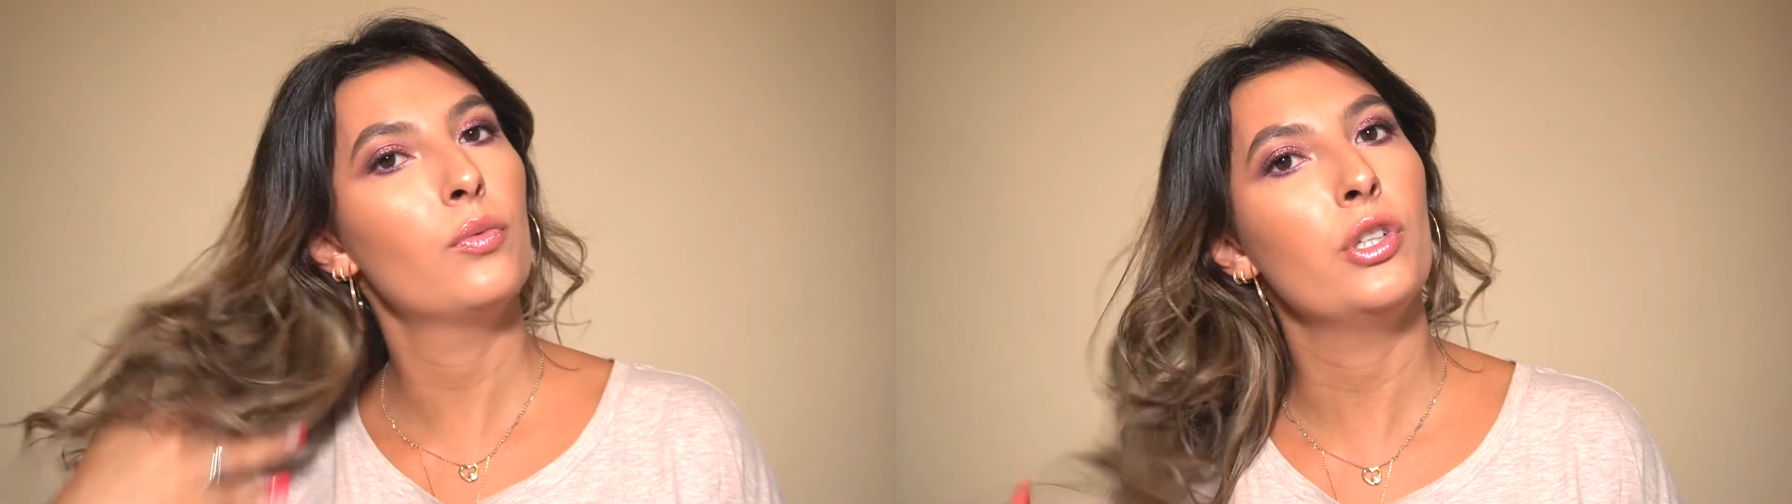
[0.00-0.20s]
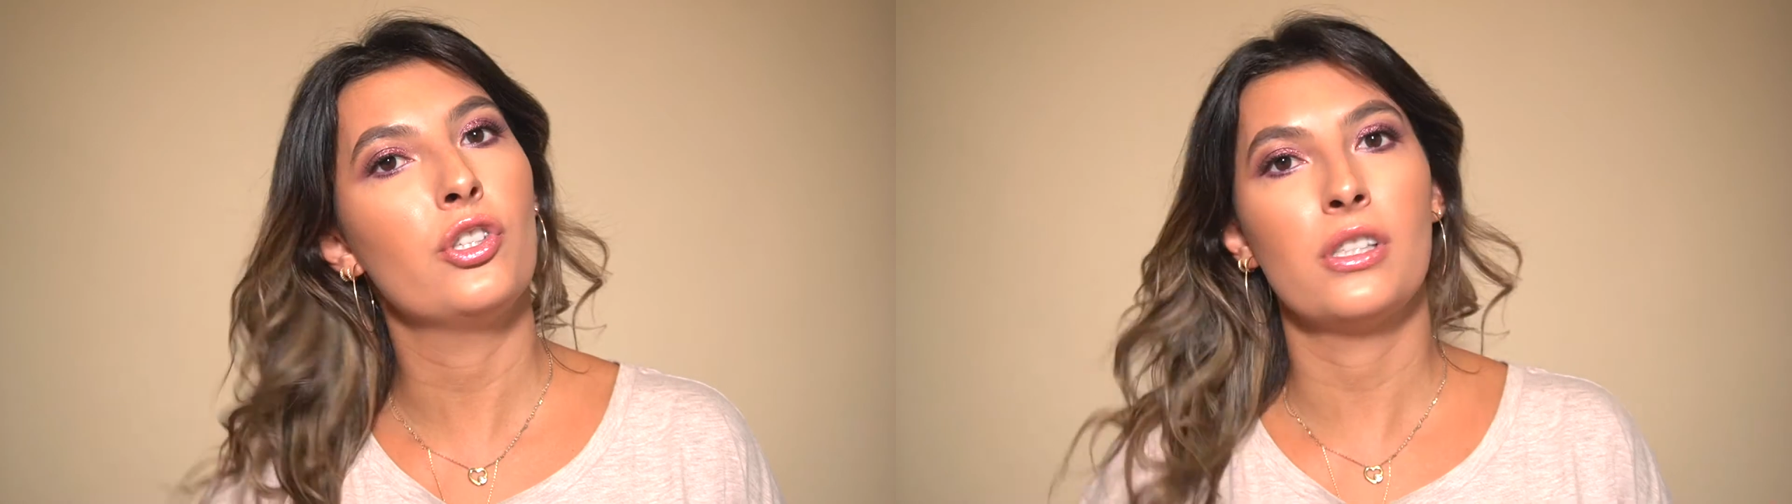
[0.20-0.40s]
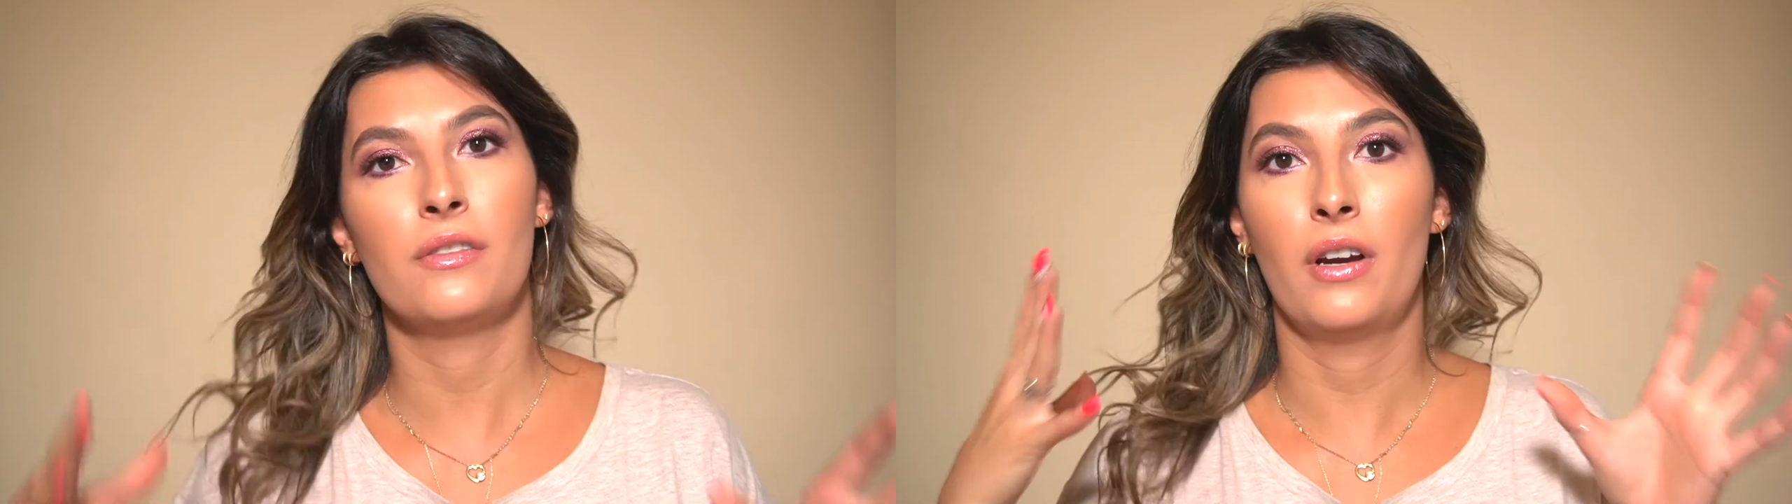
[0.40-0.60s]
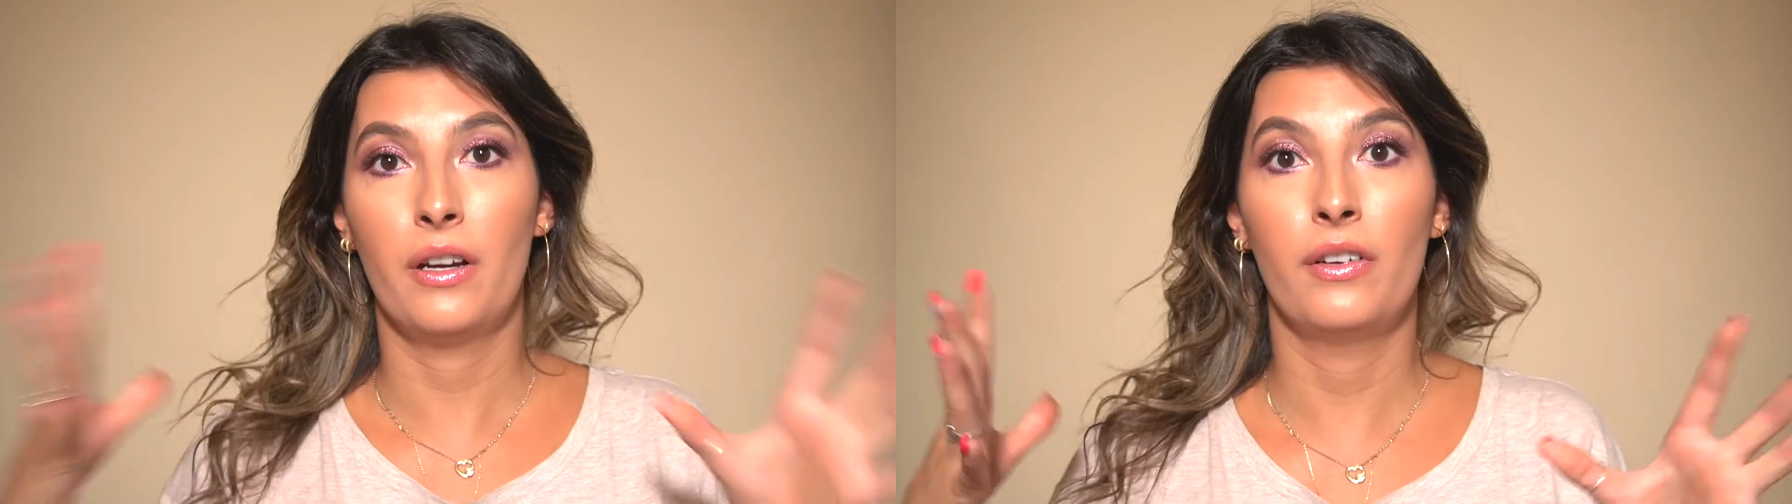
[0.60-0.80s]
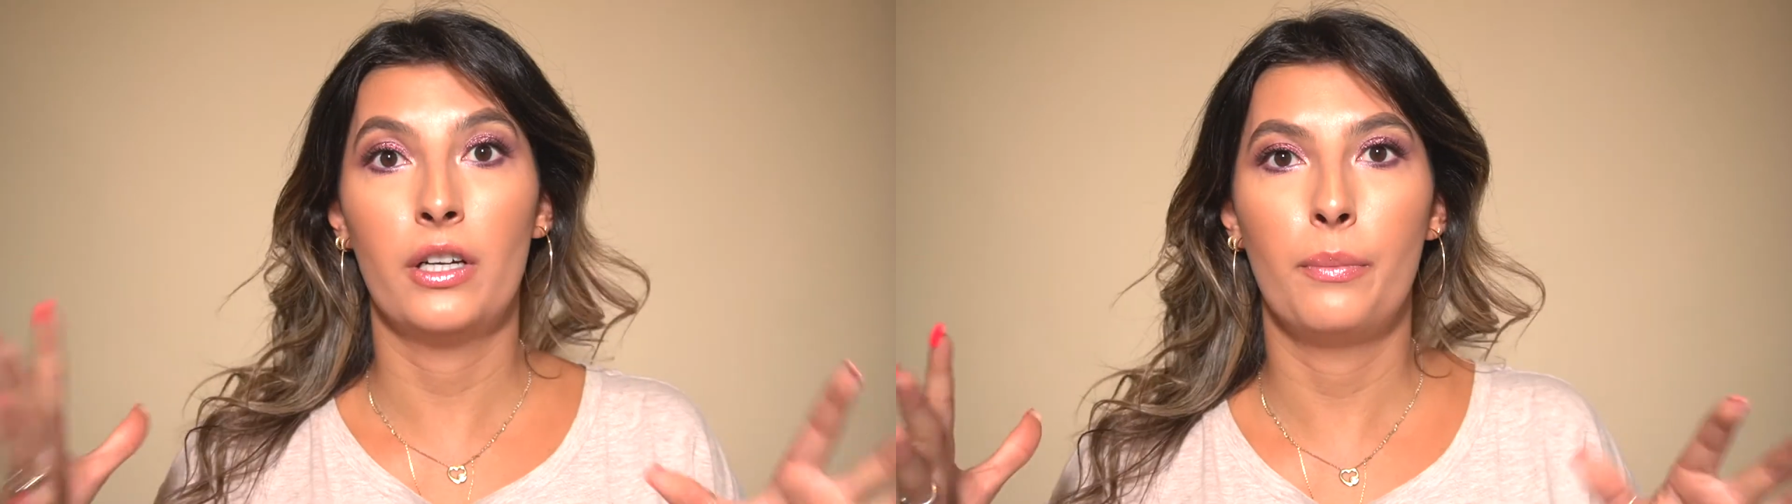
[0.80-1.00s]
which is
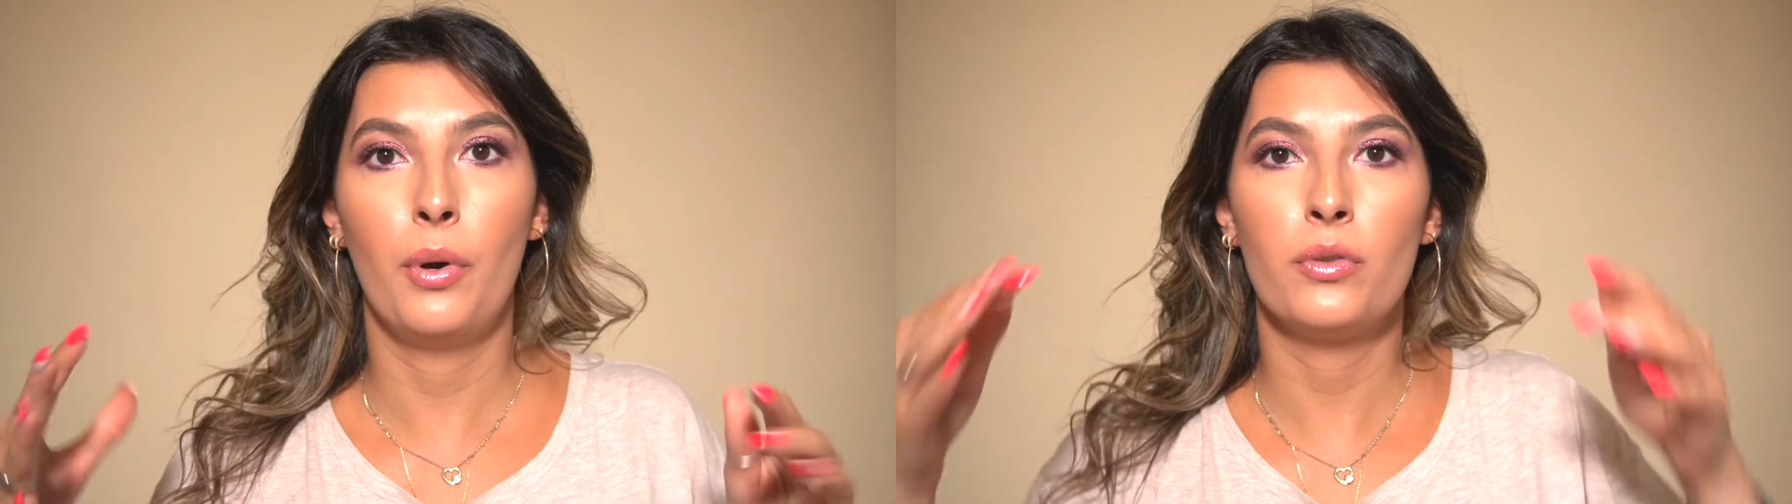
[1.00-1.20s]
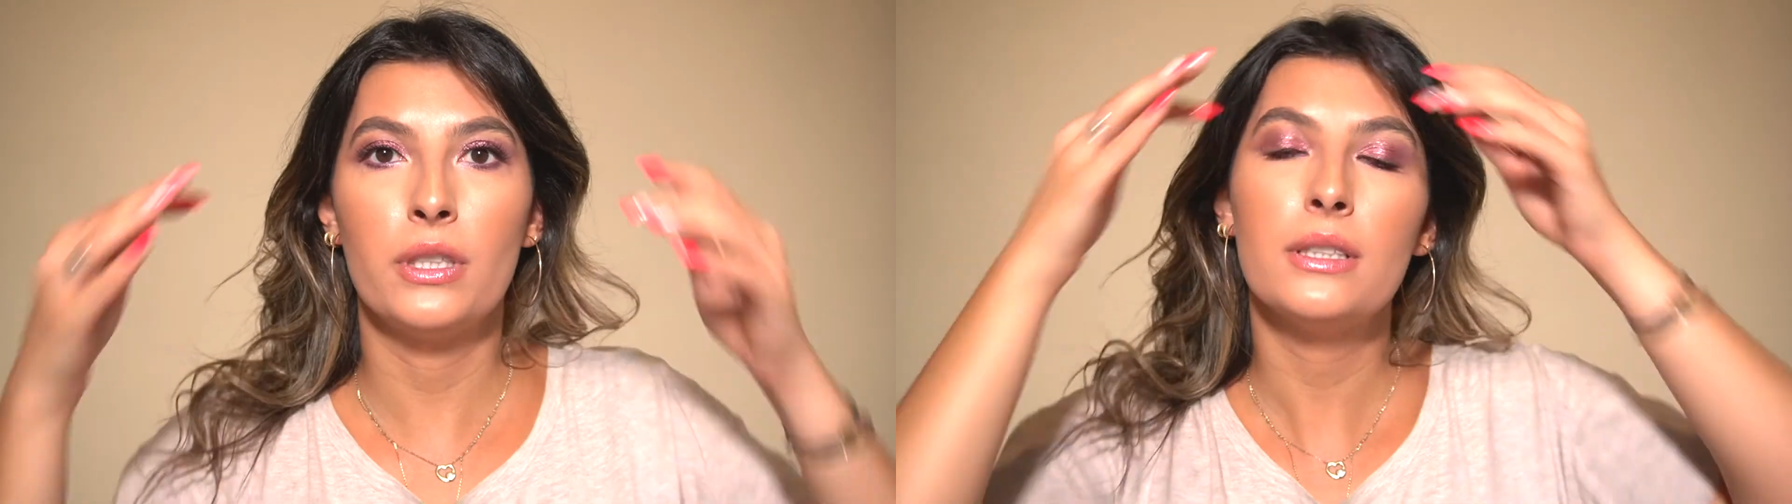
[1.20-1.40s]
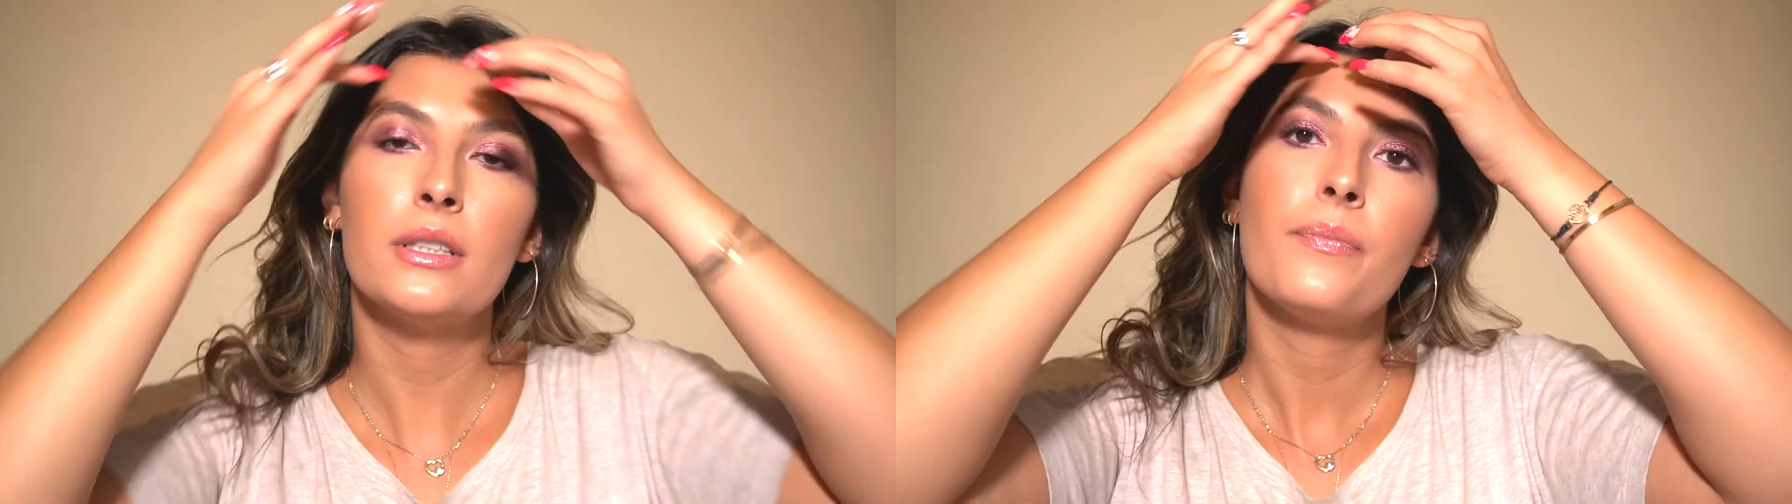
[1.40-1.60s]
very, very potent.